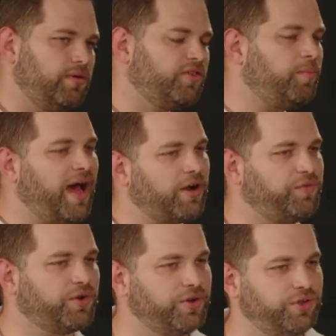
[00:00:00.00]
Doesn't matter
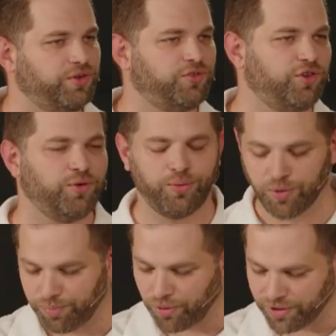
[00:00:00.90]
if you're good, you still
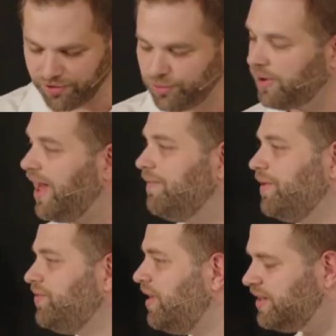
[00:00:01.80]
were born into a
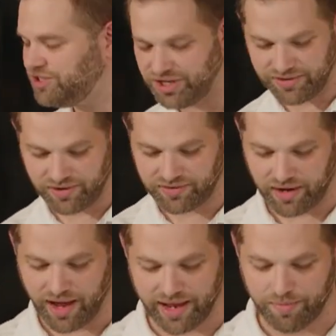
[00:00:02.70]
life of sin. And Jesus
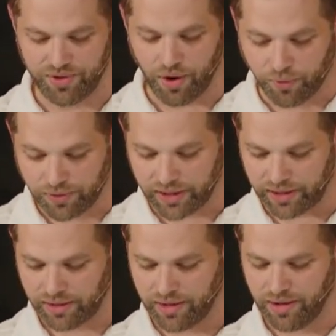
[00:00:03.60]
said, I am the
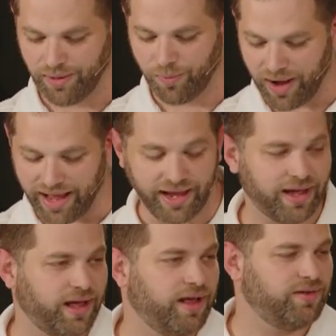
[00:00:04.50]
only
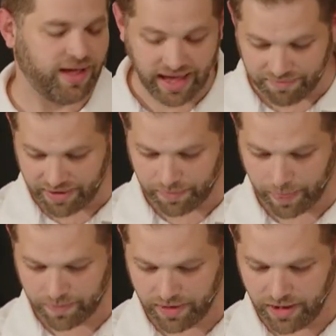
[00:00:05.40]
way to heaven.
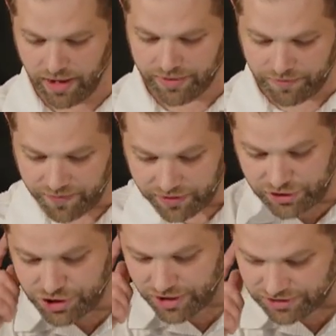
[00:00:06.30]
The
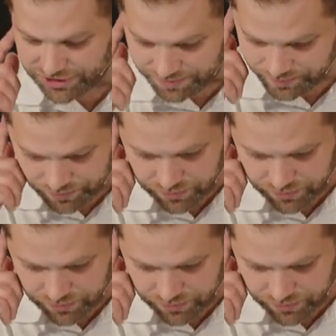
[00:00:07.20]
fifth church,